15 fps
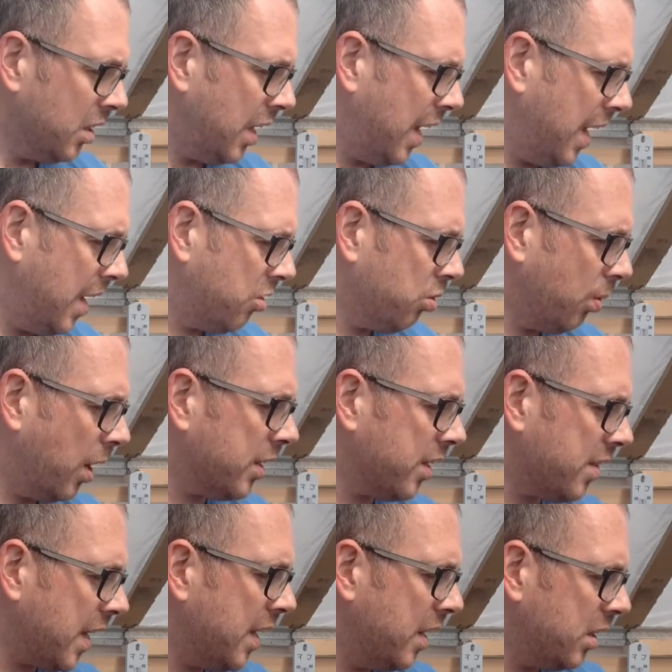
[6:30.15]
So what I
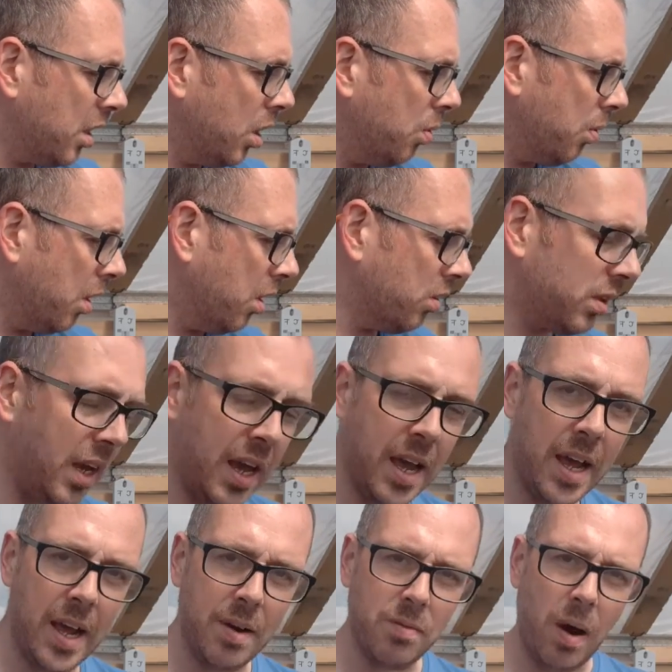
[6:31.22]
decided to do was,
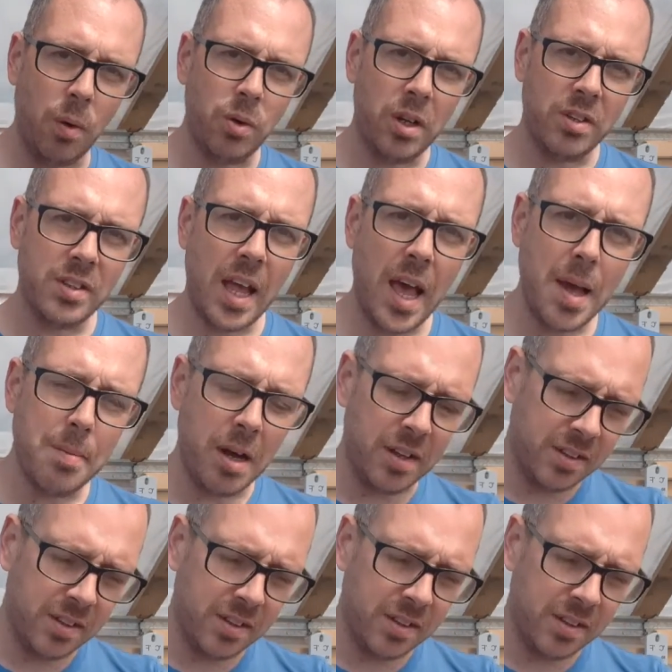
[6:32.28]
round the stem,